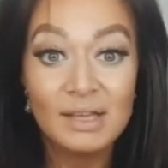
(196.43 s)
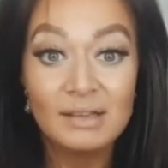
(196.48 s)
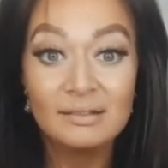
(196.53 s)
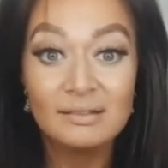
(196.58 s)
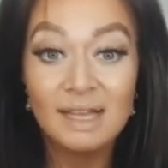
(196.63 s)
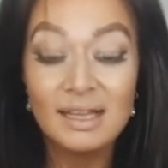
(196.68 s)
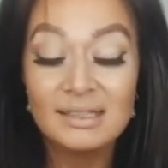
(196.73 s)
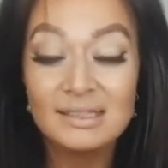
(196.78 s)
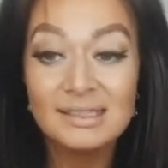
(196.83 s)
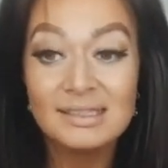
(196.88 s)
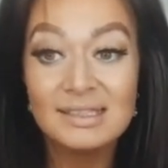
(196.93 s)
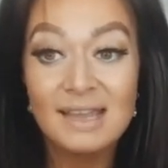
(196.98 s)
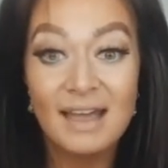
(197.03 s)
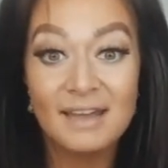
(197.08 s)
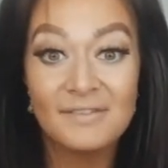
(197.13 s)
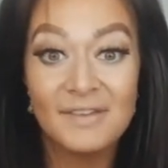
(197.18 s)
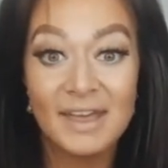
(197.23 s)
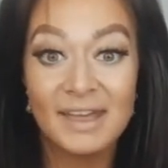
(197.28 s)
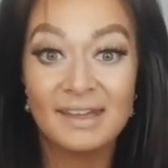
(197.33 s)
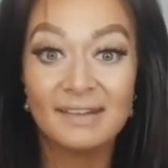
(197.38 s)
let's
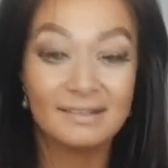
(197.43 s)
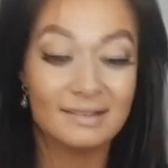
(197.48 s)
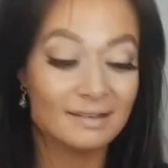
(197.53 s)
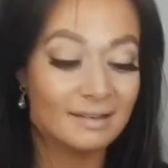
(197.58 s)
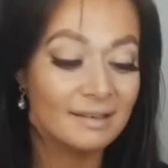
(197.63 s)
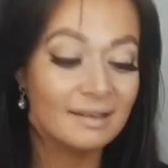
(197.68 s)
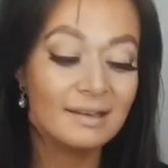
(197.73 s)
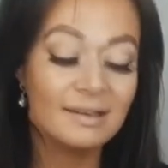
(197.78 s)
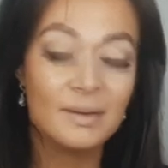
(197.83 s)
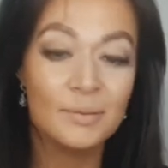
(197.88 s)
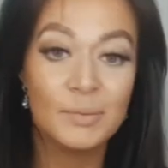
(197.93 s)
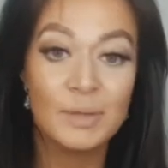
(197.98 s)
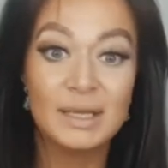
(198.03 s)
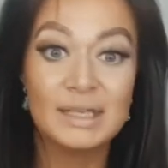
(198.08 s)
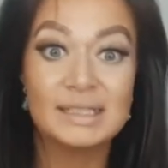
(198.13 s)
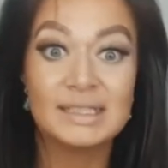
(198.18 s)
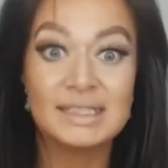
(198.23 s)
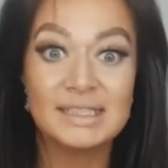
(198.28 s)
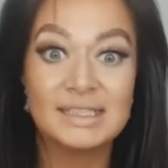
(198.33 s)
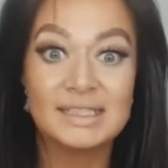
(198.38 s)
dive in
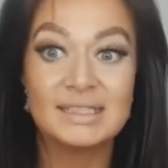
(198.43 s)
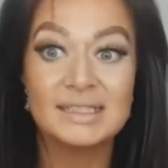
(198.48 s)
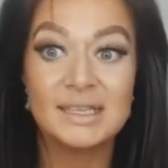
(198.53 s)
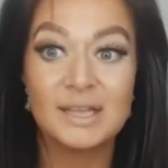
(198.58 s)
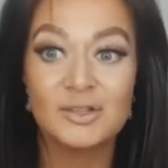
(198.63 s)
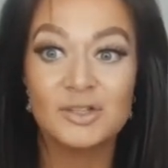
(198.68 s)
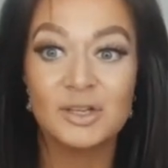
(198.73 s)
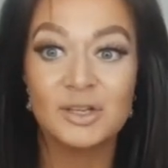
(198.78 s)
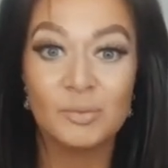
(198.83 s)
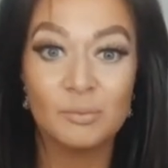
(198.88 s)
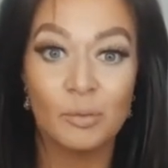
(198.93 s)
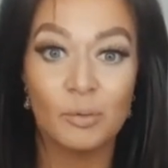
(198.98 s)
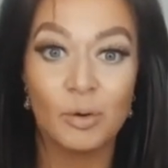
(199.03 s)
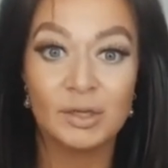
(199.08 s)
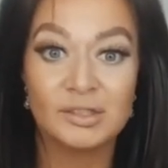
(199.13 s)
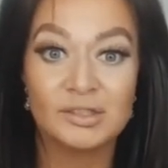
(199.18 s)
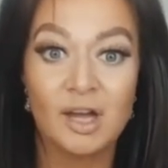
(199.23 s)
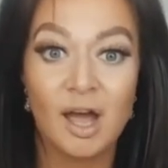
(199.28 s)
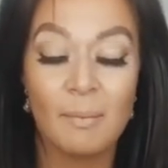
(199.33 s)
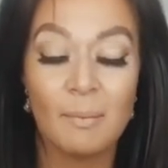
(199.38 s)
because this is such an
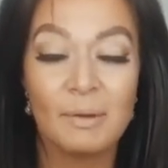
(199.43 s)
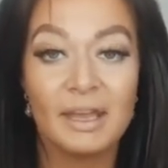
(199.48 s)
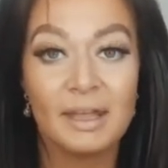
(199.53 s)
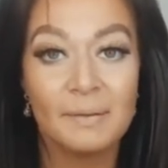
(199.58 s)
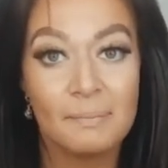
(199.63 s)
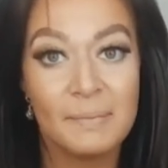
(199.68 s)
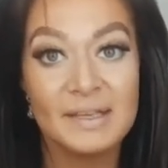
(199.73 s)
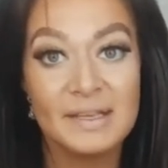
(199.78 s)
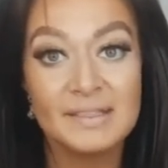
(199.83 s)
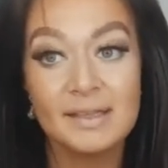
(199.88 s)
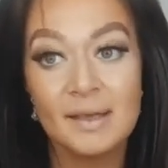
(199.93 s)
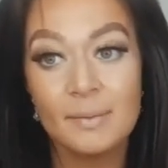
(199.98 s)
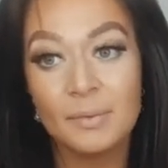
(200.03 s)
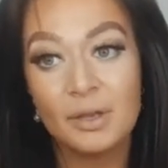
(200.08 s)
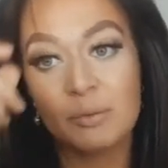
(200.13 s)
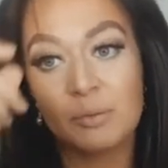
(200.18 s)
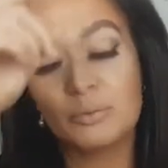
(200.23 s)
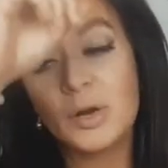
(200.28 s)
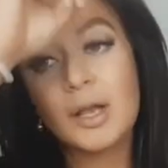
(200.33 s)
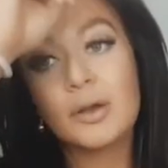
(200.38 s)
important topic. And basically, I'm
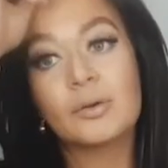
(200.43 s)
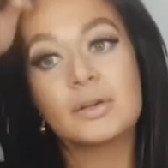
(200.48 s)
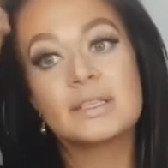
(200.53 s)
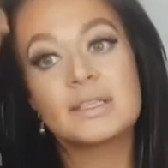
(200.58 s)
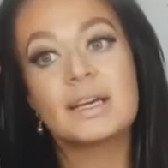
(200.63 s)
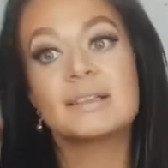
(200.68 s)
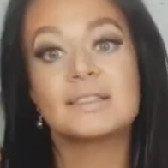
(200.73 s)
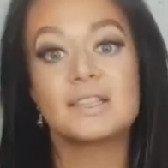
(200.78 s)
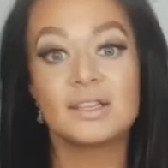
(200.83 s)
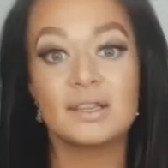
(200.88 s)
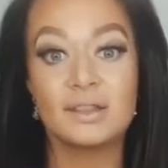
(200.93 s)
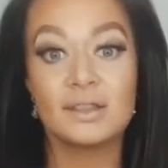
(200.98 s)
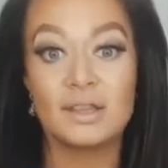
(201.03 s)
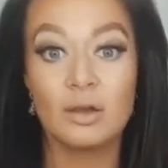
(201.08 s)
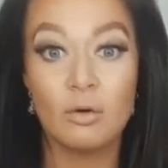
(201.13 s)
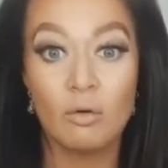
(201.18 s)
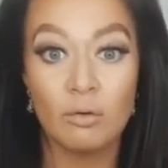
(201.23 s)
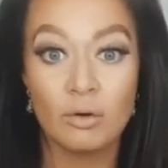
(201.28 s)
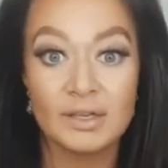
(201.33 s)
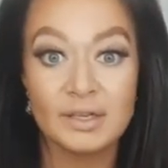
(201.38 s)
going to prioritize the
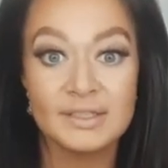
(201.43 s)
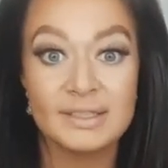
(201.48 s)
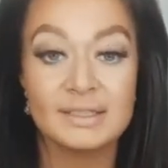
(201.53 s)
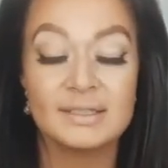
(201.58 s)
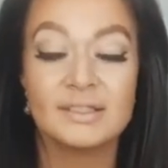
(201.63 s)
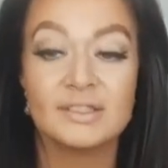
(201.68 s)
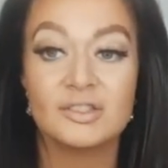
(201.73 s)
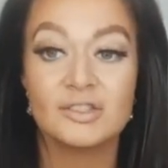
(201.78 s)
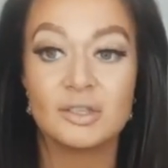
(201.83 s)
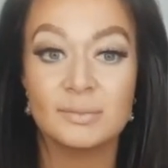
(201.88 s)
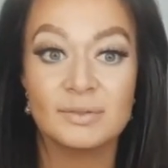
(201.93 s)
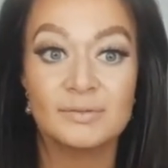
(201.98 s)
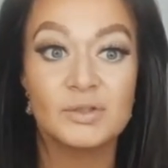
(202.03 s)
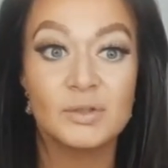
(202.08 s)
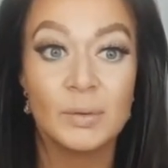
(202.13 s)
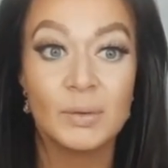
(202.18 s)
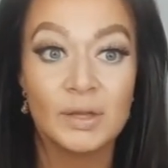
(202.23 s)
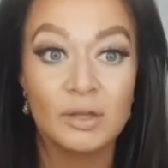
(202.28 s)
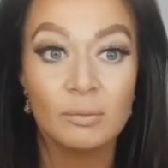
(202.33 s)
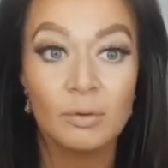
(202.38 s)
courses in terms of
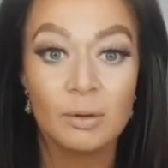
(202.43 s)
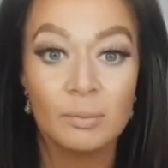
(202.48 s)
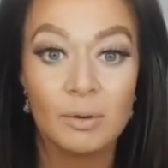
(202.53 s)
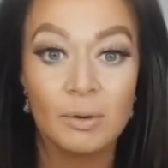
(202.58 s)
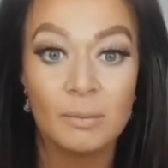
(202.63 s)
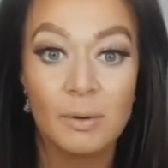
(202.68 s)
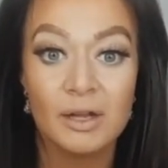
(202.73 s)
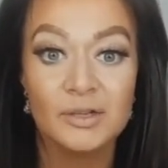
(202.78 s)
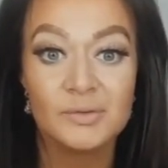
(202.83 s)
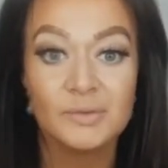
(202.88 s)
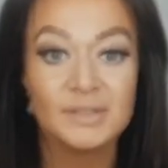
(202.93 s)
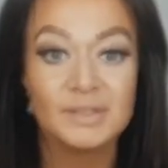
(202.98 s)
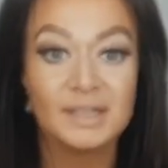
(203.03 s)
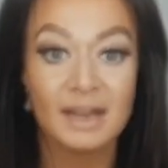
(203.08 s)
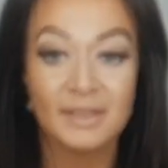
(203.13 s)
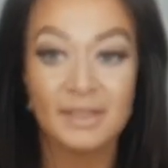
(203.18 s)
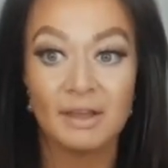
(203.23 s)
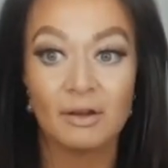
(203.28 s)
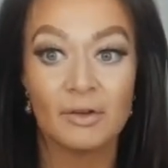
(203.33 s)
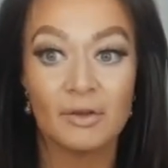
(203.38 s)
doing the workbook modules that
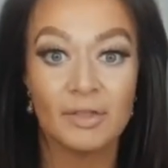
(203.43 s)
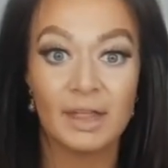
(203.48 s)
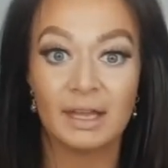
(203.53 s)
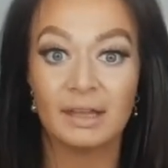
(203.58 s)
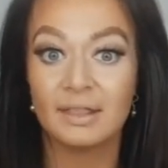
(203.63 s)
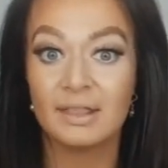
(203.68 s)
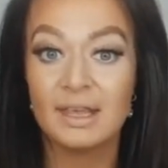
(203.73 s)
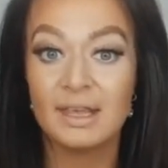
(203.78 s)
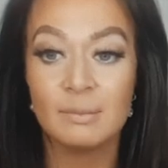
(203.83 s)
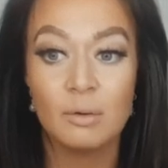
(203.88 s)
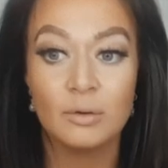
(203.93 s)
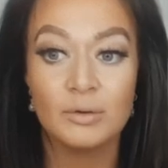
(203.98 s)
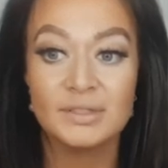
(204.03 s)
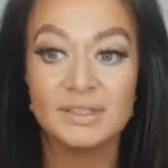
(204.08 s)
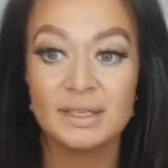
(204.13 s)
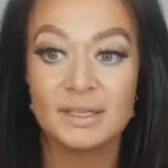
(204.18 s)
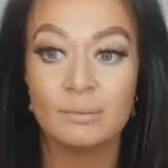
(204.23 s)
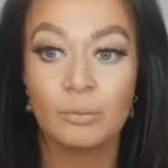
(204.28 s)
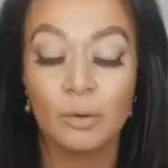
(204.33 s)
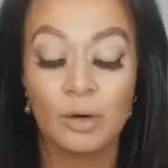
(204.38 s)
I think are the
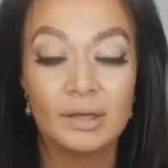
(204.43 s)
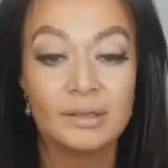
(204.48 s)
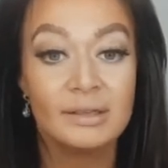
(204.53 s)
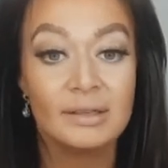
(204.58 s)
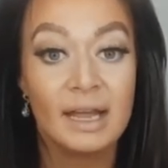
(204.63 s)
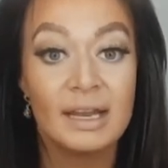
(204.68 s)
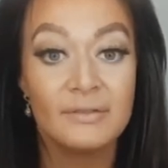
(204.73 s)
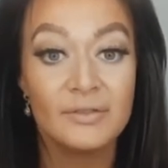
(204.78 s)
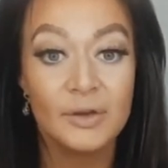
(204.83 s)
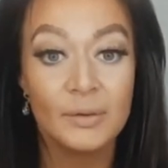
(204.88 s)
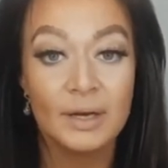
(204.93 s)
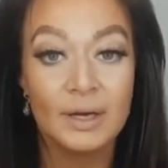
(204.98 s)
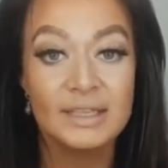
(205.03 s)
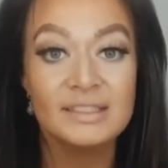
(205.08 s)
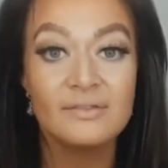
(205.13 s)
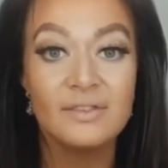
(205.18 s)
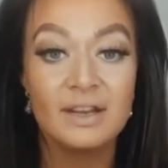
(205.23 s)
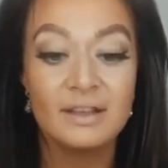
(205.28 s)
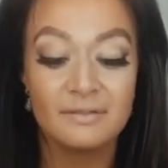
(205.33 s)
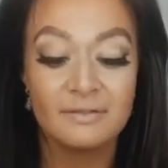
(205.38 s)
most important. And if you guys
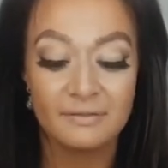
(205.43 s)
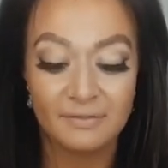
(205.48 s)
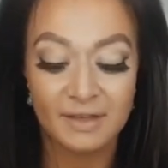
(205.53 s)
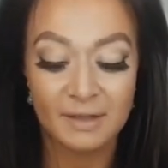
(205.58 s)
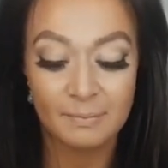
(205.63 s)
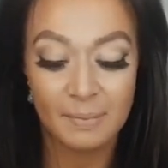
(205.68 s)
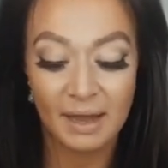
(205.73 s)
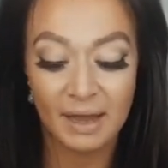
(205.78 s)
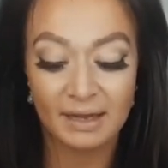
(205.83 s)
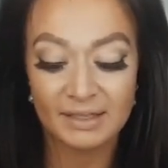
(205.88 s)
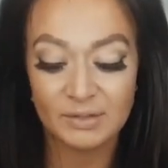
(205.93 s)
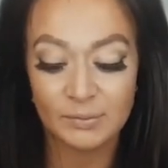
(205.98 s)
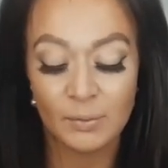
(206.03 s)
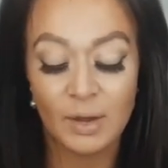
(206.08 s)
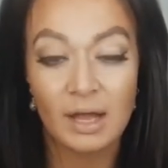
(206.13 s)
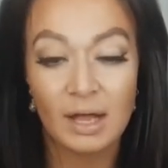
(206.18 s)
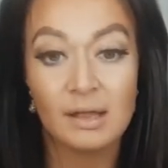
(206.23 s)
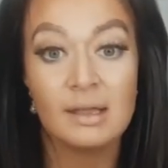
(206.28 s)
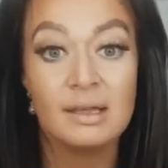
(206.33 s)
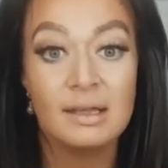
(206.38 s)
have any feedback as
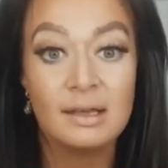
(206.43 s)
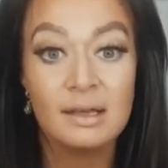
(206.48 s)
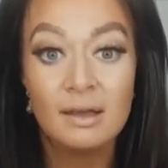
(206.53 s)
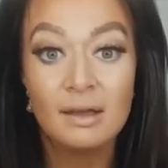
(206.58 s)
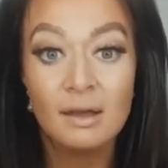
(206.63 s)
well